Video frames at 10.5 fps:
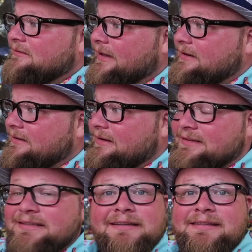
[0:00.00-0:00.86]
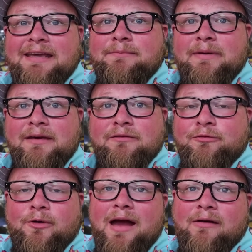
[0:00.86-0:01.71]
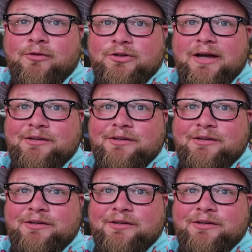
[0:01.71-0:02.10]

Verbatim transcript: Like, it's gonna take me forever to